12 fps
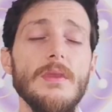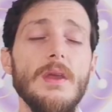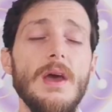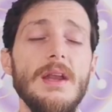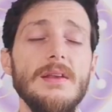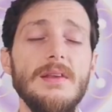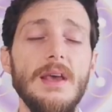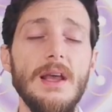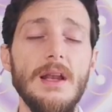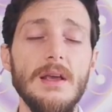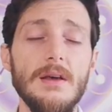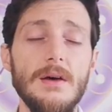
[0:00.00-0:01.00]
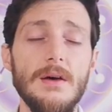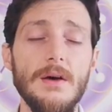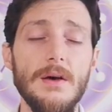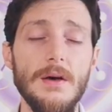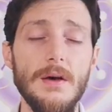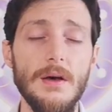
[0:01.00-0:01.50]
and exhaling.
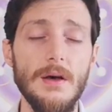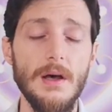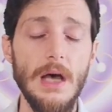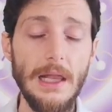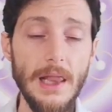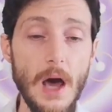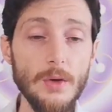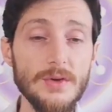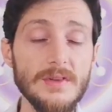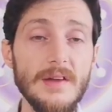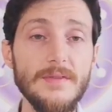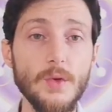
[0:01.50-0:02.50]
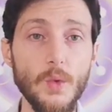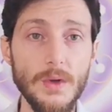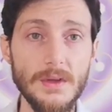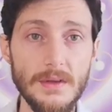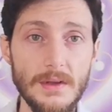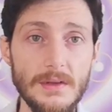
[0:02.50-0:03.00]
Allow yourself to
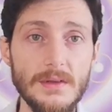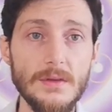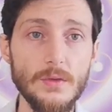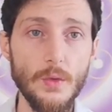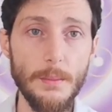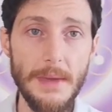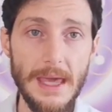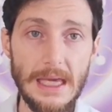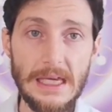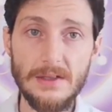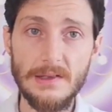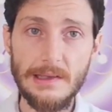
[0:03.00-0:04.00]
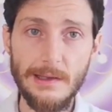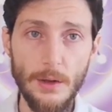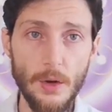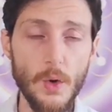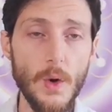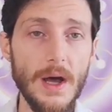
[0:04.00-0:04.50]
witness, to make it
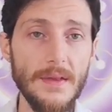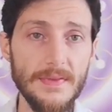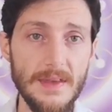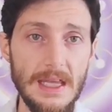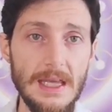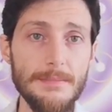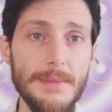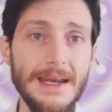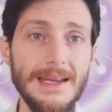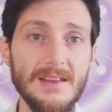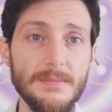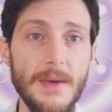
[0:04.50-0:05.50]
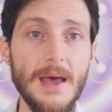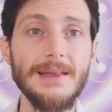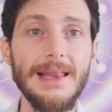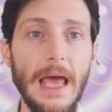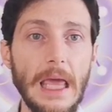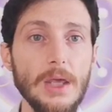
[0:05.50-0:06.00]
slow and deep and
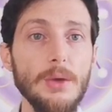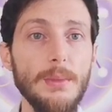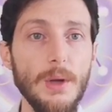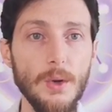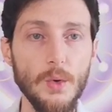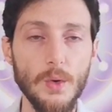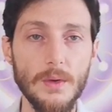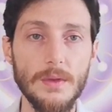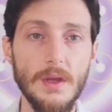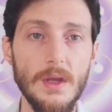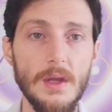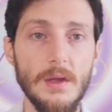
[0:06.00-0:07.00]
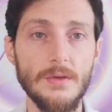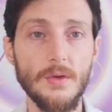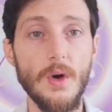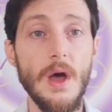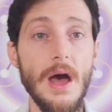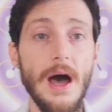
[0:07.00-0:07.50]
expand like a balloon.
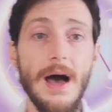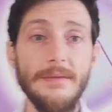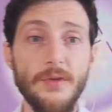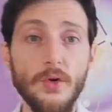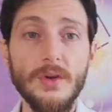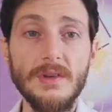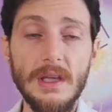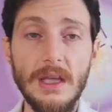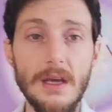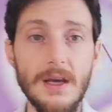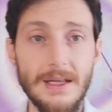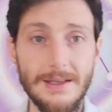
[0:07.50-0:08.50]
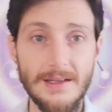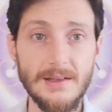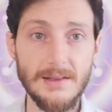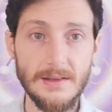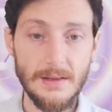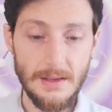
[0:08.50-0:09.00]
So I'm focusing
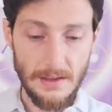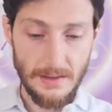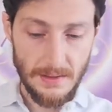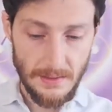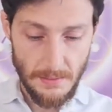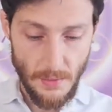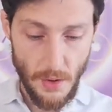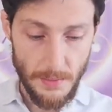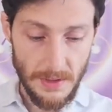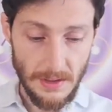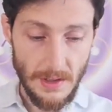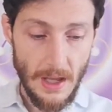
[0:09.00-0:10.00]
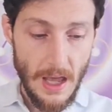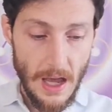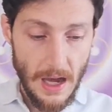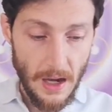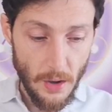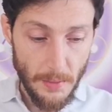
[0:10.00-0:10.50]
this moment
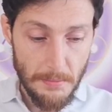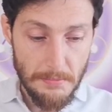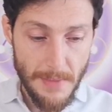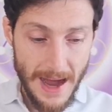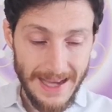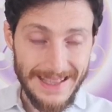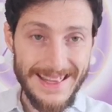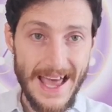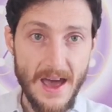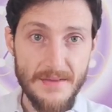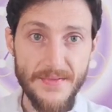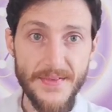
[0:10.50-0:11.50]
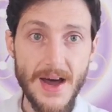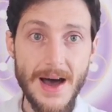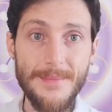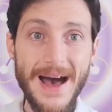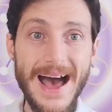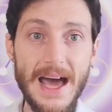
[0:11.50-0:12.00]
on my
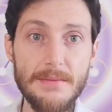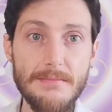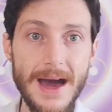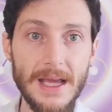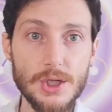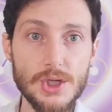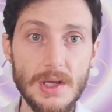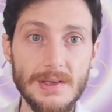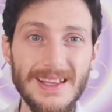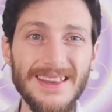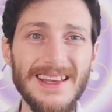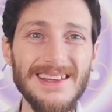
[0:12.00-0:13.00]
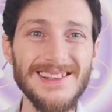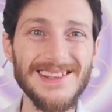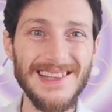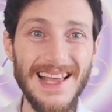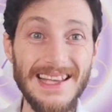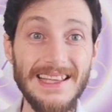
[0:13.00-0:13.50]
diaphragm and my chest, and there is
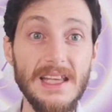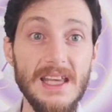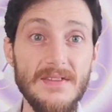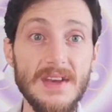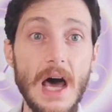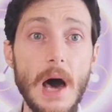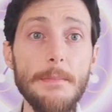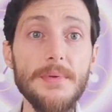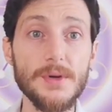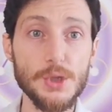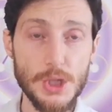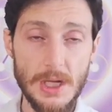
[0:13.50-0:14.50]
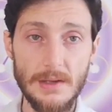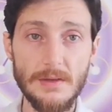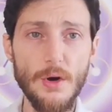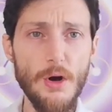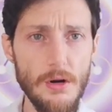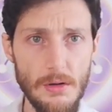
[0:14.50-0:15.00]
slightly even upper chest,
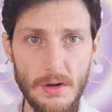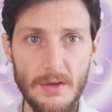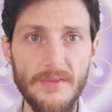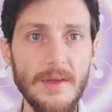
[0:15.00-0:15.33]
all of